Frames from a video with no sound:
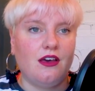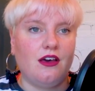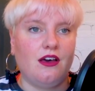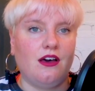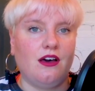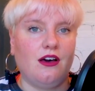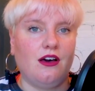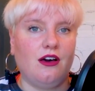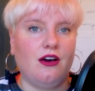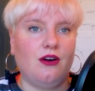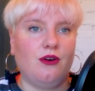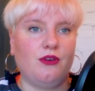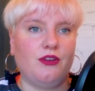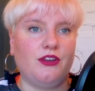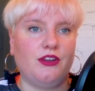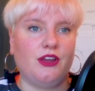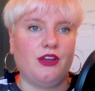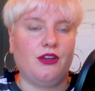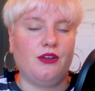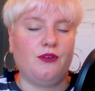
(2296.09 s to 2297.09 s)
oh, you
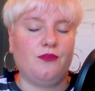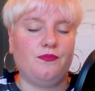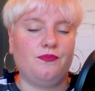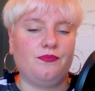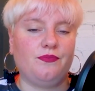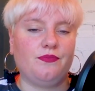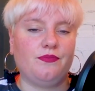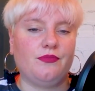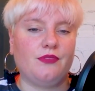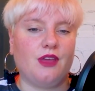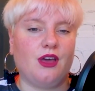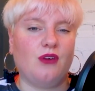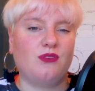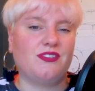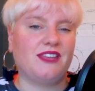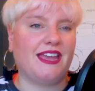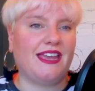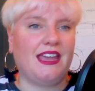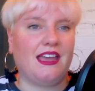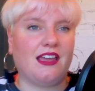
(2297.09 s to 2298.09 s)
know, I'll
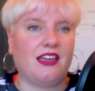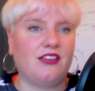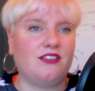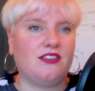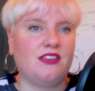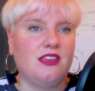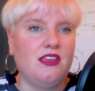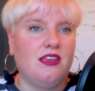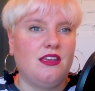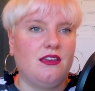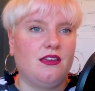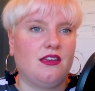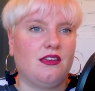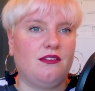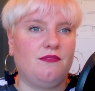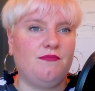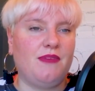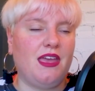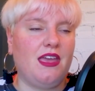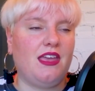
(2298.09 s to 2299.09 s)
date her because,
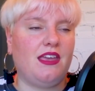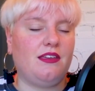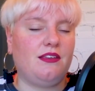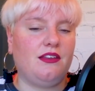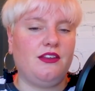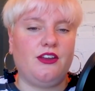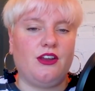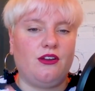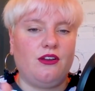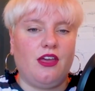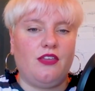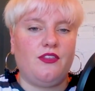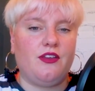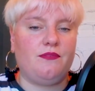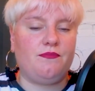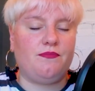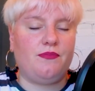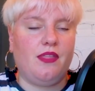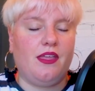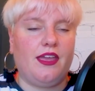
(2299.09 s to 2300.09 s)
you know,
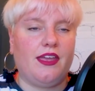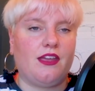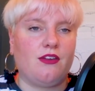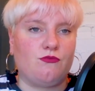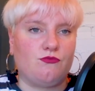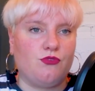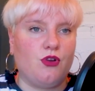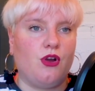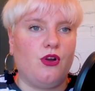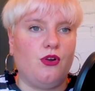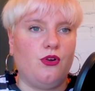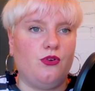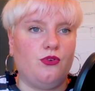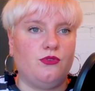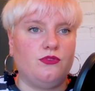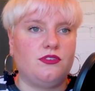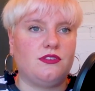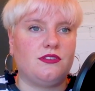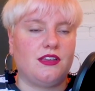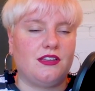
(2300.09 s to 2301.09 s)
like
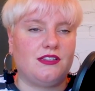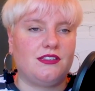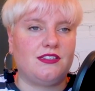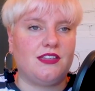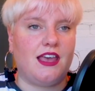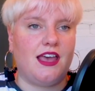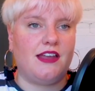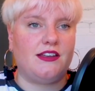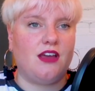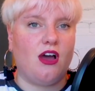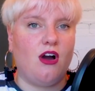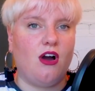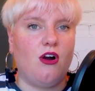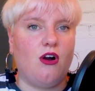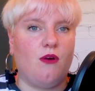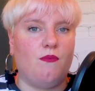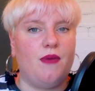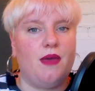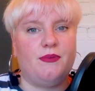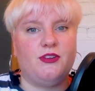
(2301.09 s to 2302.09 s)
Rose had said,
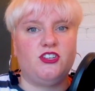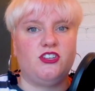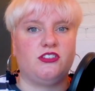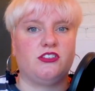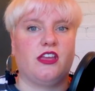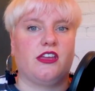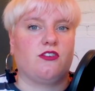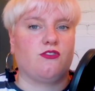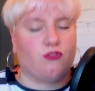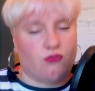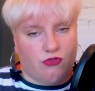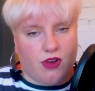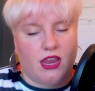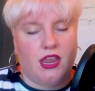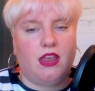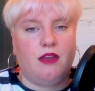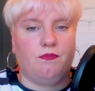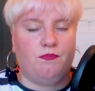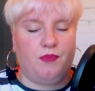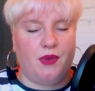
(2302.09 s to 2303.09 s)
oh, maybe she's like great
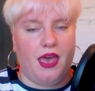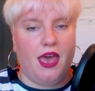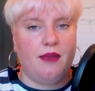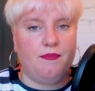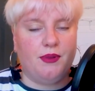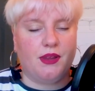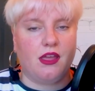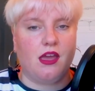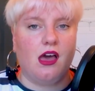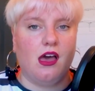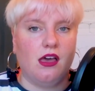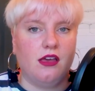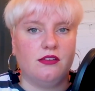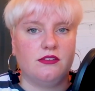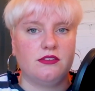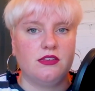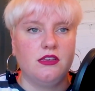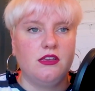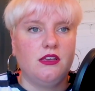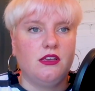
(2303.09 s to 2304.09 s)
in bed
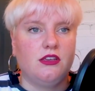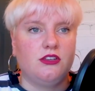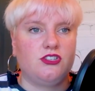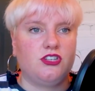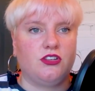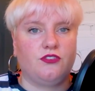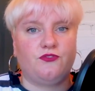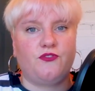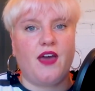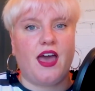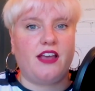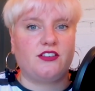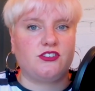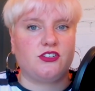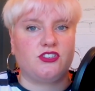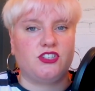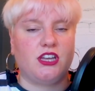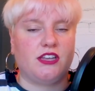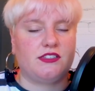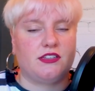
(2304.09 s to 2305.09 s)
because she's fat. So
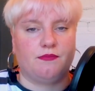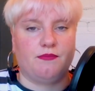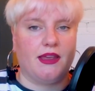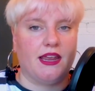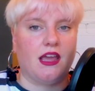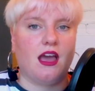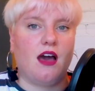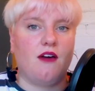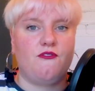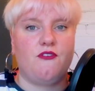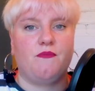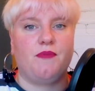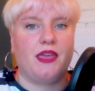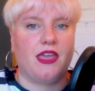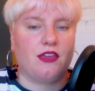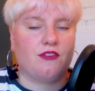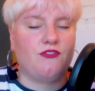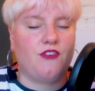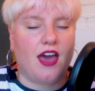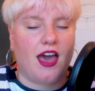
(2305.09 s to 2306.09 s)
she has to make up for
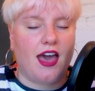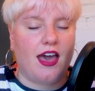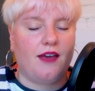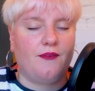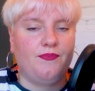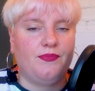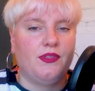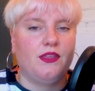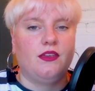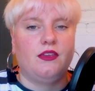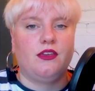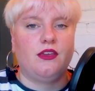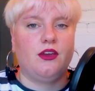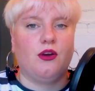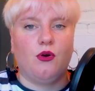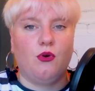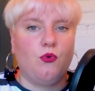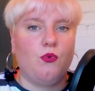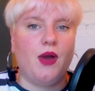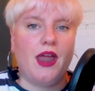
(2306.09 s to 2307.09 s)
being fat, you
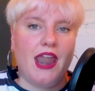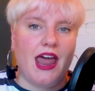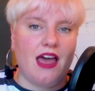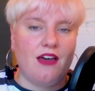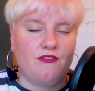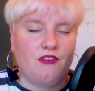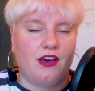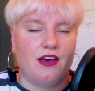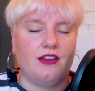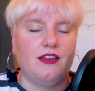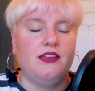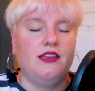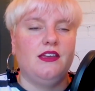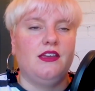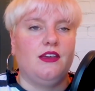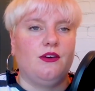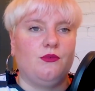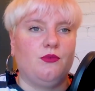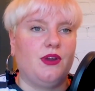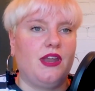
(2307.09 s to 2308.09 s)
know, or whatever
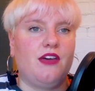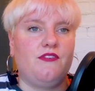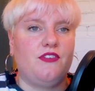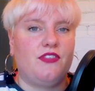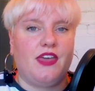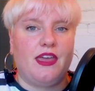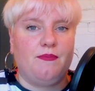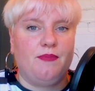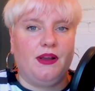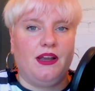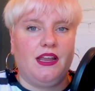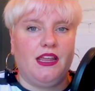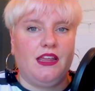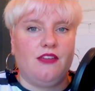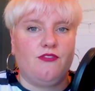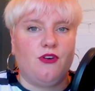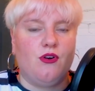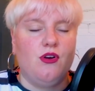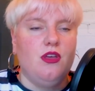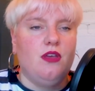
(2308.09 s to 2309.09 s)
they
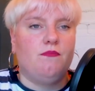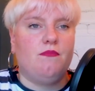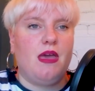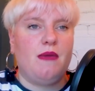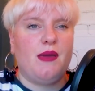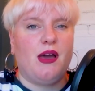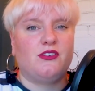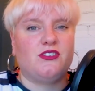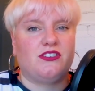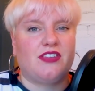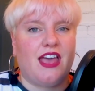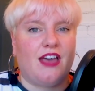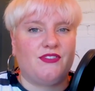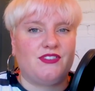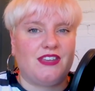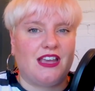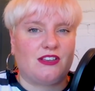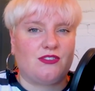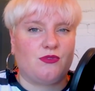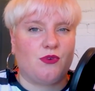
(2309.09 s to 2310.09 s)
believe. Or maybe I'll just have
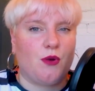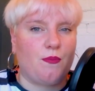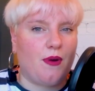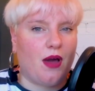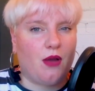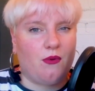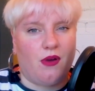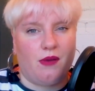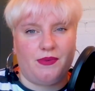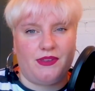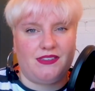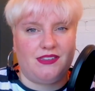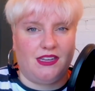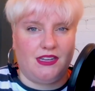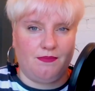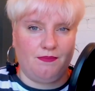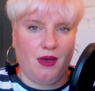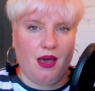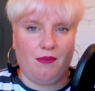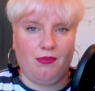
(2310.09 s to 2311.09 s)
sex with her, but I won't be seen
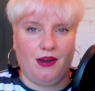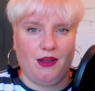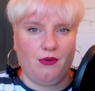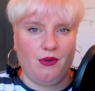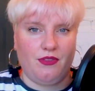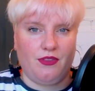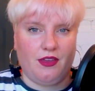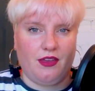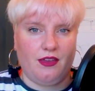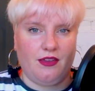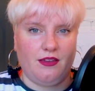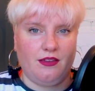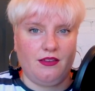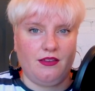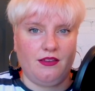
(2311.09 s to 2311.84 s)
in public with her.